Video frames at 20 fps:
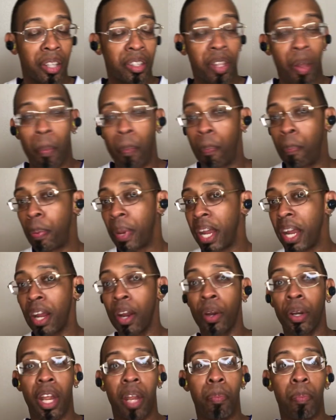The
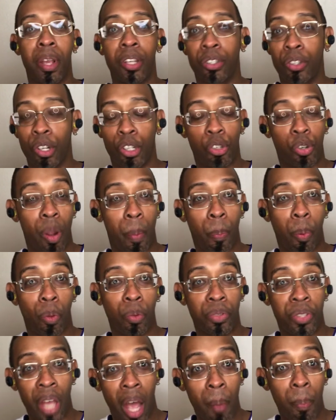Beard and Mr.
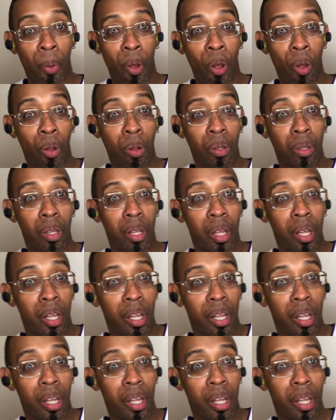Triple Double.